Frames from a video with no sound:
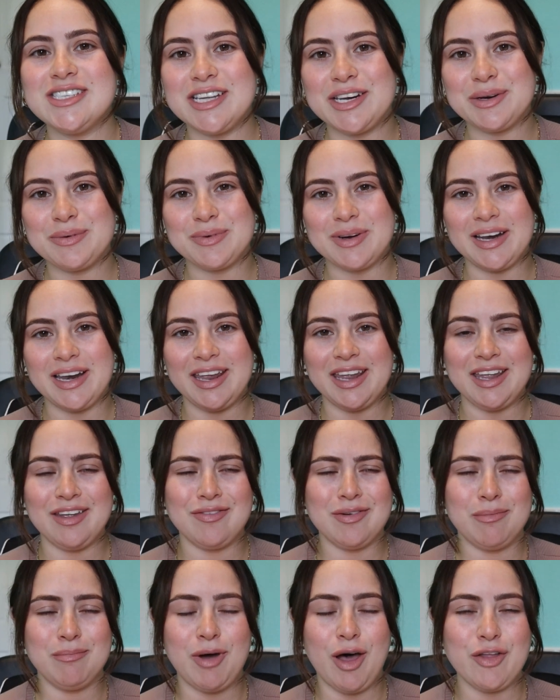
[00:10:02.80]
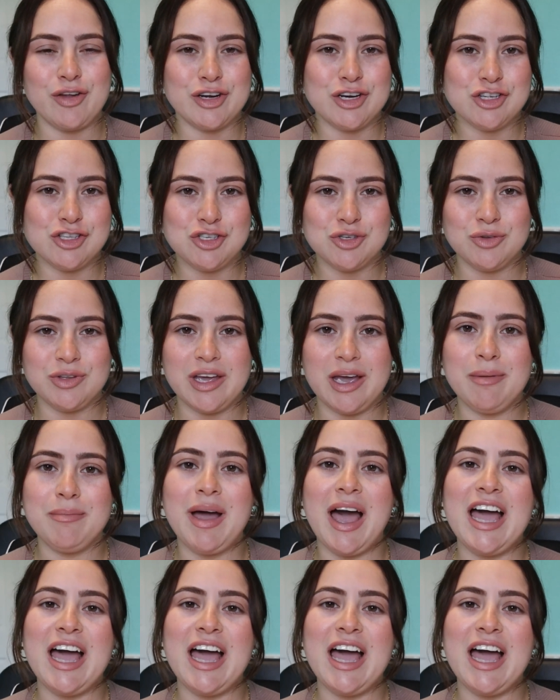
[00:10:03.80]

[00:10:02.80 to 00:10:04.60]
didn't really even bother to do them.